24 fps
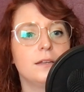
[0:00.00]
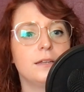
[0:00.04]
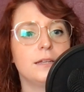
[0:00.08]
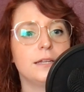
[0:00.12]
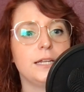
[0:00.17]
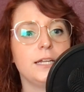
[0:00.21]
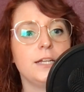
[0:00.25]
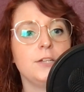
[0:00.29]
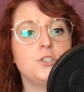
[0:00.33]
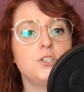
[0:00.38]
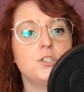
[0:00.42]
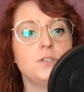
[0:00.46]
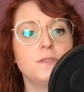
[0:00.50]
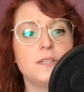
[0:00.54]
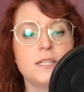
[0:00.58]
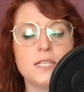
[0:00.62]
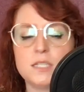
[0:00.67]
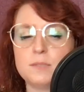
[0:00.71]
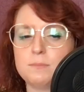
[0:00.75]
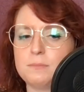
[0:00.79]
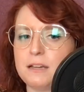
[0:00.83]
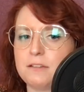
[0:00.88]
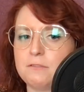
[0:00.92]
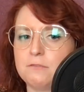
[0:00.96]
Each of
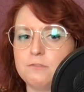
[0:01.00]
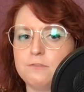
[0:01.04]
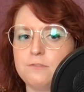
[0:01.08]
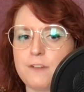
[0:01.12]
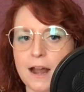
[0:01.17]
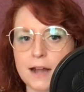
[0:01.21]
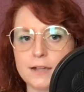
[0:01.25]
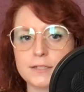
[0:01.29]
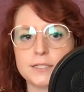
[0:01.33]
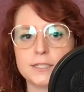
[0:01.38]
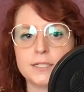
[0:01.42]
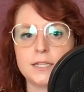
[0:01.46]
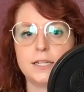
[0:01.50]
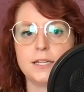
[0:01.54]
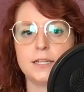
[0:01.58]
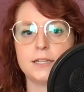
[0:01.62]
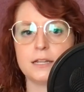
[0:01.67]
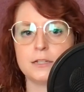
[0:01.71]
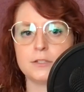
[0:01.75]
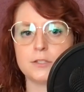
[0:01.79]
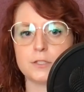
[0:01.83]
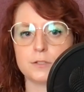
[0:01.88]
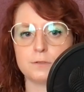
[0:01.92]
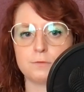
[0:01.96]
these men fascinated
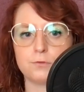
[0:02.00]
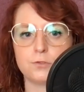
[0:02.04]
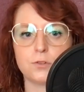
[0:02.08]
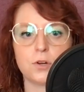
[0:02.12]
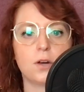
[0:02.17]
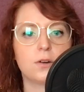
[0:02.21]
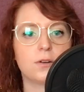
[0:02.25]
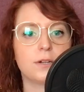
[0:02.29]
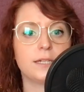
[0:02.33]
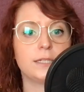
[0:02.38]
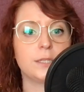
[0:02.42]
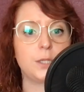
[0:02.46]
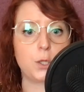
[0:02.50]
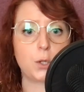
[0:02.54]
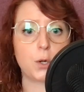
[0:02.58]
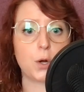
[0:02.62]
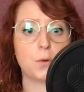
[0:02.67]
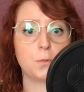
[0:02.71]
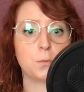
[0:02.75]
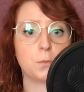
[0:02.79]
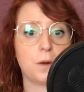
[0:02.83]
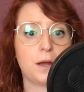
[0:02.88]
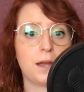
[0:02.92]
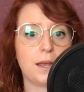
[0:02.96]
Enzo Ferrari in their
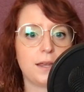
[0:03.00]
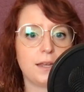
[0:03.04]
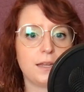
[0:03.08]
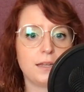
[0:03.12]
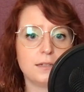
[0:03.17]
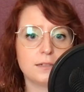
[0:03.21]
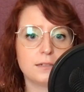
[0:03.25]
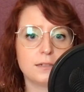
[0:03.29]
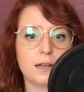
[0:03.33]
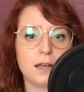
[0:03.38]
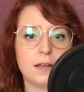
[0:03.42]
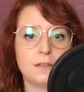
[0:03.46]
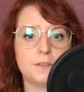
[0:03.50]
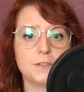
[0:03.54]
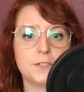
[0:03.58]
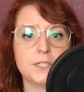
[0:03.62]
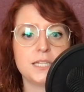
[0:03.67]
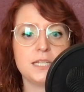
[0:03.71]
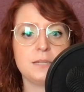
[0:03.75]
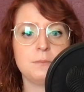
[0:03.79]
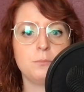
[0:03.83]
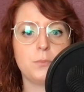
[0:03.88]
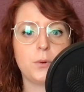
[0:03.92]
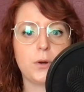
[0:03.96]
own way, and the
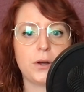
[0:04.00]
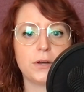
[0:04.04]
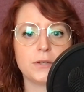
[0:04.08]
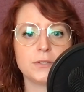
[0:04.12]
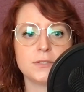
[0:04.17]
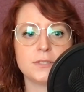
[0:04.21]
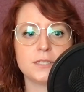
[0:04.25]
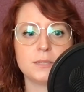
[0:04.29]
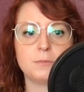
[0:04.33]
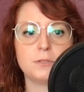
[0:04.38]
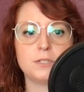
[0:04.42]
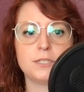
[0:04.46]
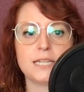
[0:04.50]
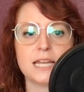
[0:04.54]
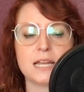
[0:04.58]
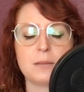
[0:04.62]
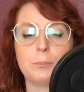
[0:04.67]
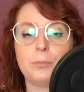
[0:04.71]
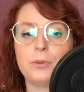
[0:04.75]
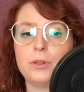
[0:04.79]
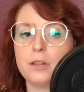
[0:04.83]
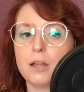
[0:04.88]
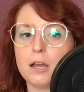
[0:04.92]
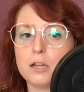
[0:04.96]
team boss seemed to take
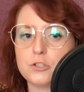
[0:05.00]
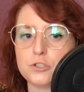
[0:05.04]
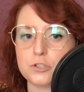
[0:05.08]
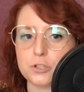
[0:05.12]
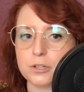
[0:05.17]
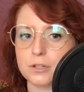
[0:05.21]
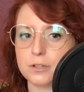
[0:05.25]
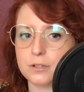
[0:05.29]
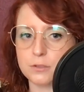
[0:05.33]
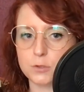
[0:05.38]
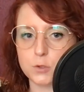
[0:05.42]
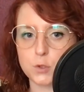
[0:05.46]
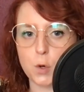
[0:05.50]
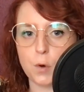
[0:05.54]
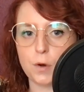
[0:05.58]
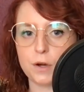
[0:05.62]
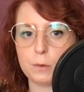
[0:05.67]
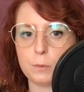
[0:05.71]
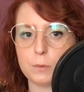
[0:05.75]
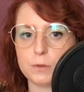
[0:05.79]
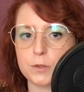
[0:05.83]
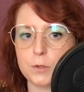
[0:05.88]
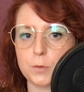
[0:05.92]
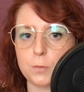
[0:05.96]
pleasure in toying
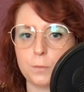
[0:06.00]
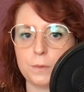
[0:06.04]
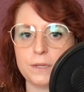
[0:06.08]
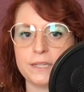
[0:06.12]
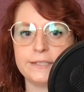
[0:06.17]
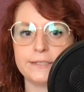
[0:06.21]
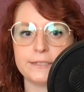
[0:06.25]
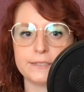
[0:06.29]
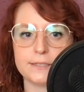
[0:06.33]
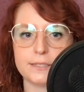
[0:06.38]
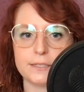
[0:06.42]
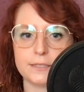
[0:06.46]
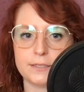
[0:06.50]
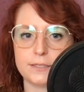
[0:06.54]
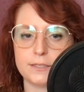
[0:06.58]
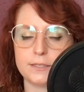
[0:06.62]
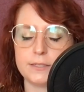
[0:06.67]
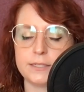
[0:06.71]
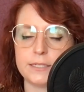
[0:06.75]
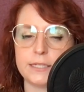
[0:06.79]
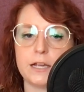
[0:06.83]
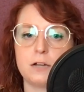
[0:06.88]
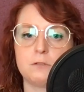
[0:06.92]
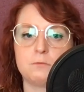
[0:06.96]
with their weaknesses to
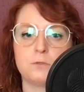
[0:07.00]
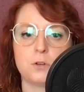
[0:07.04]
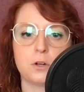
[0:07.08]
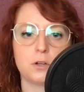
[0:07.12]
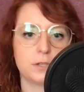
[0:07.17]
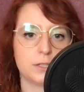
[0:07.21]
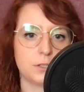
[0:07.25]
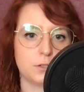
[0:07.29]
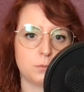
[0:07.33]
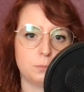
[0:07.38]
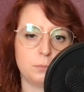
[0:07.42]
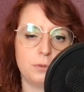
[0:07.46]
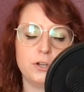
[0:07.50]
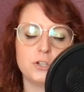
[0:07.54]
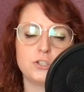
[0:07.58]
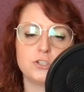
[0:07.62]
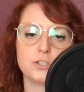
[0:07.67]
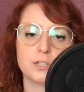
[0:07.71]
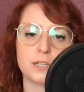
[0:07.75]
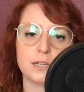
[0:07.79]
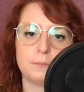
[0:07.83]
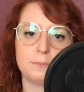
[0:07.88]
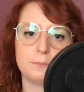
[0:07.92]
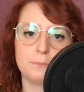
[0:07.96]
see how far he could push
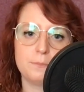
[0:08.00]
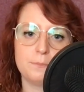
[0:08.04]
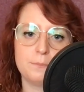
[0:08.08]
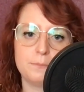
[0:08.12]
them.